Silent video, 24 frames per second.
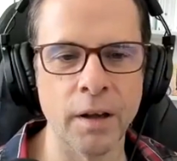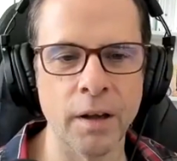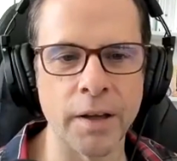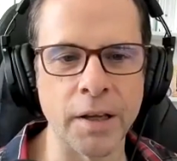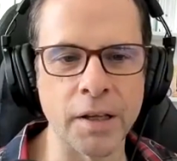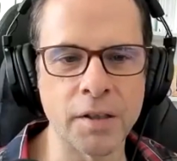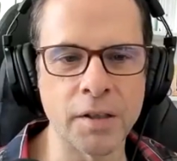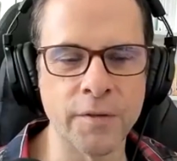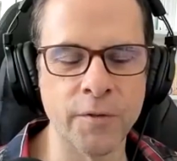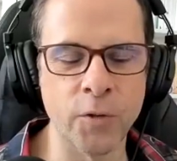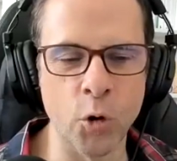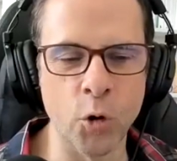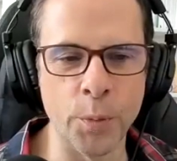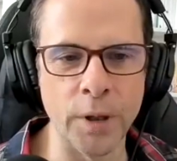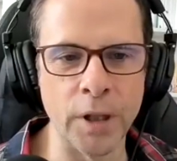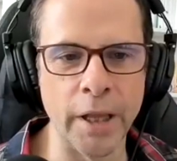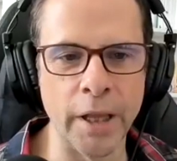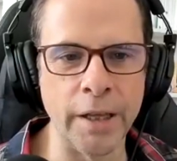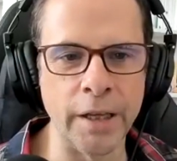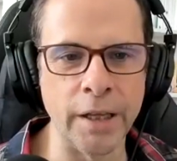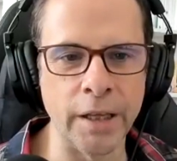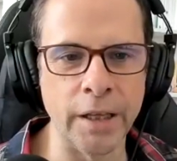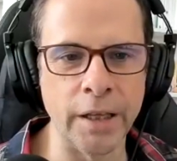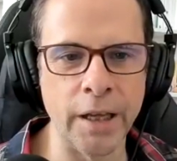I guess,
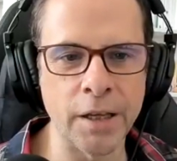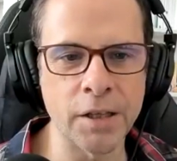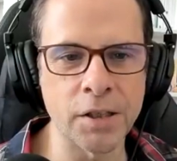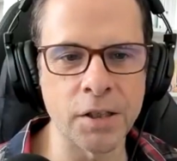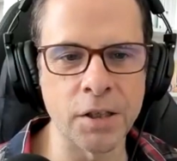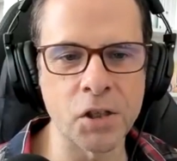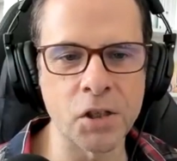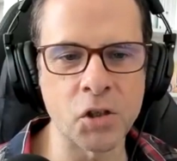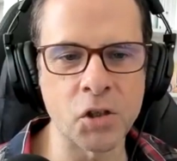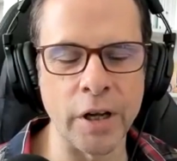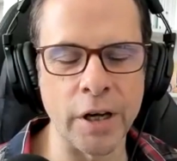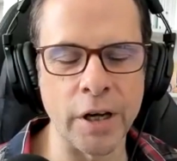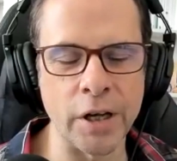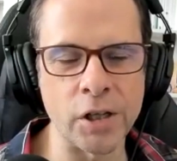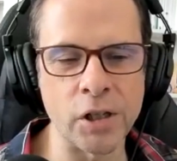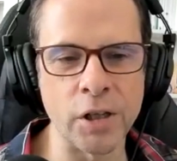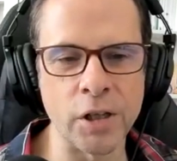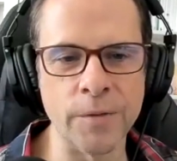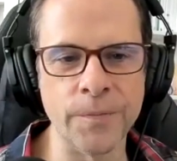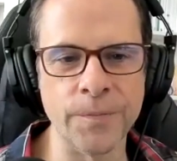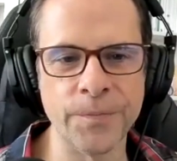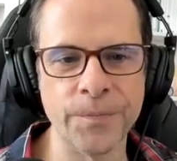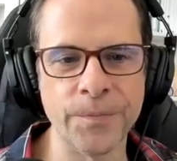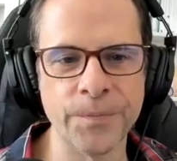formulating an exit
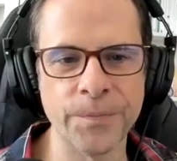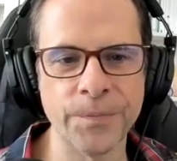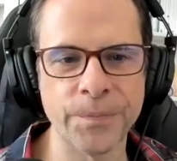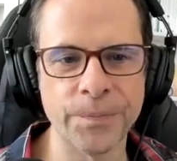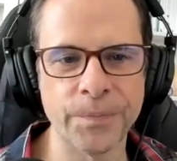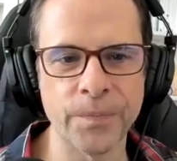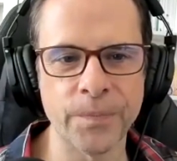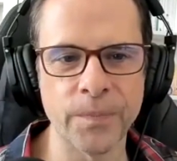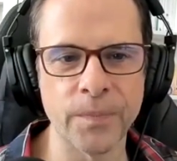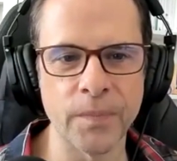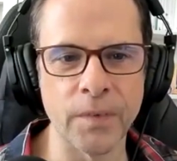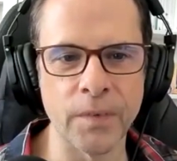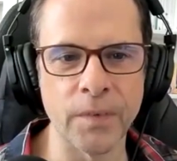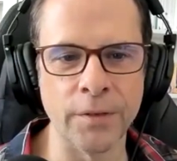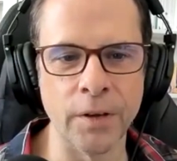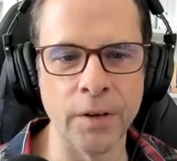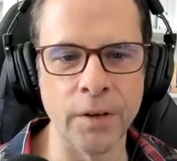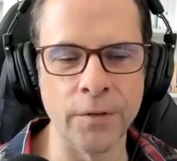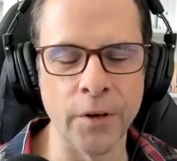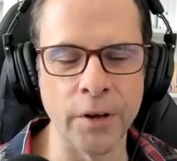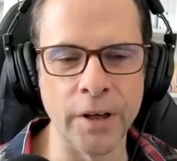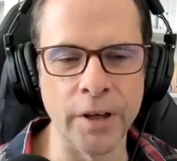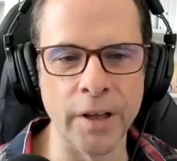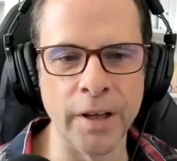strategy.
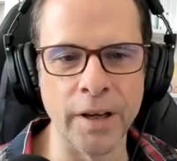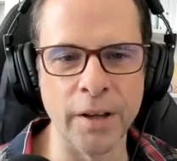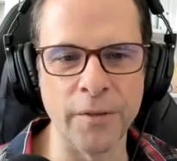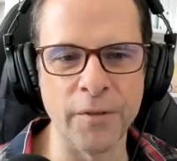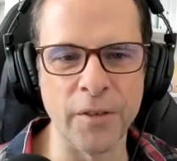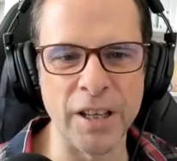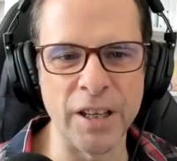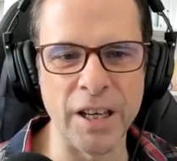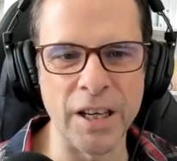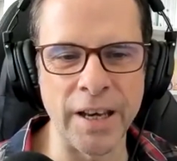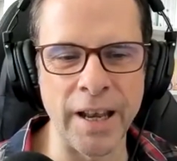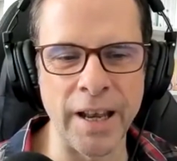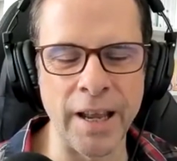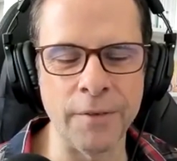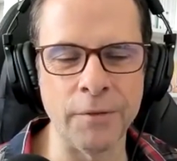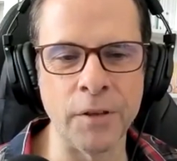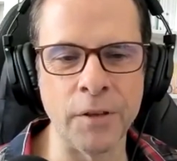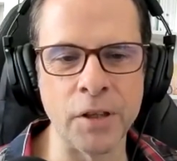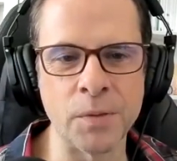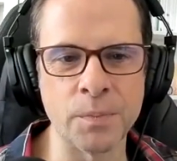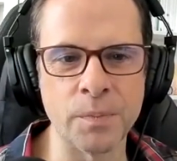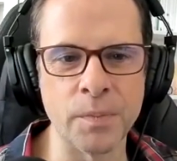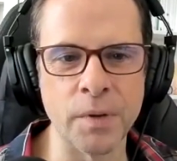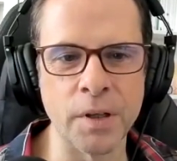If I didn't have
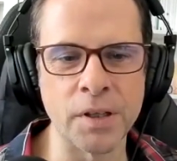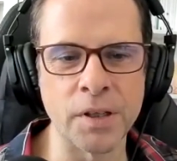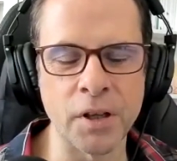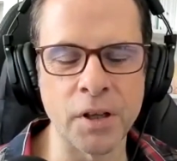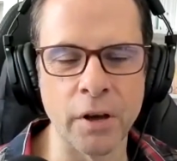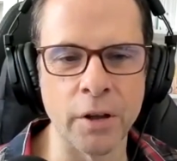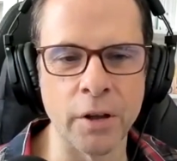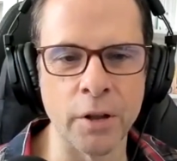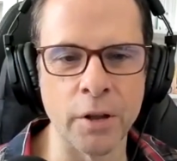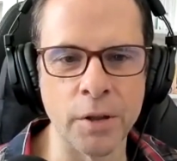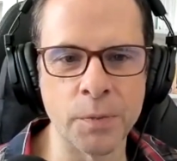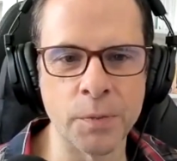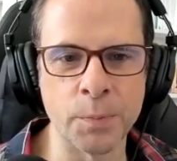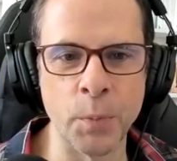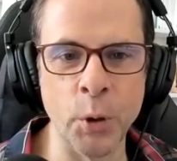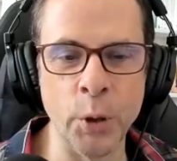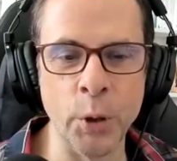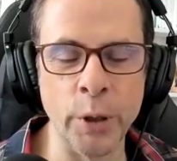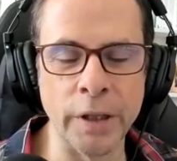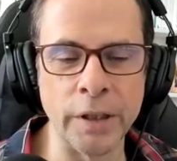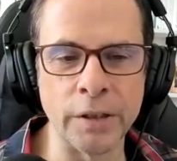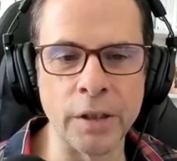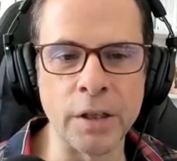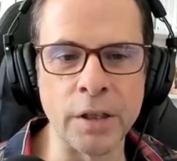this kind of this
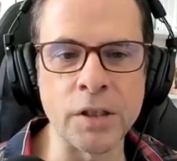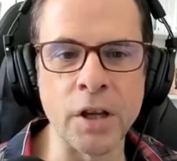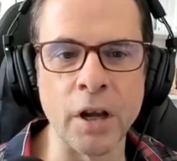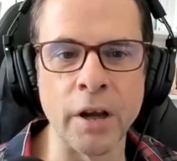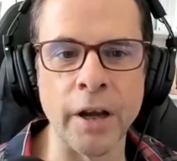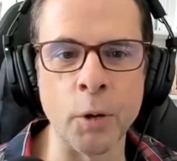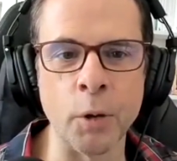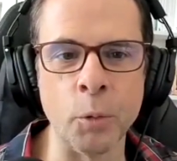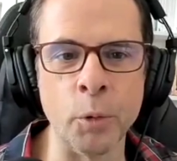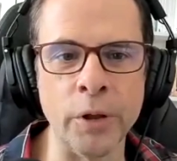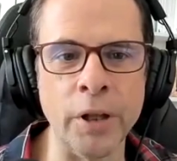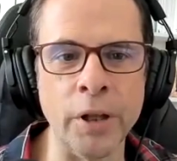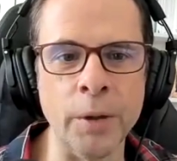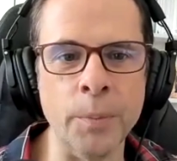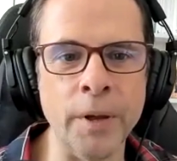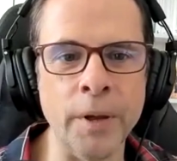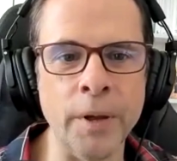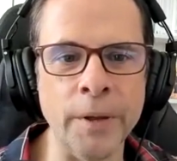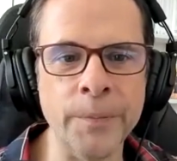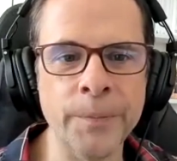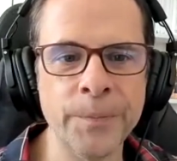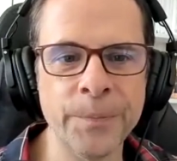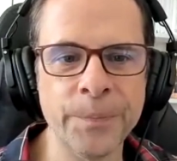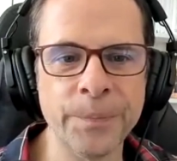burning desire within
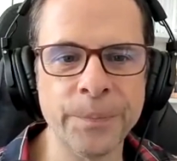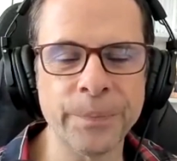me.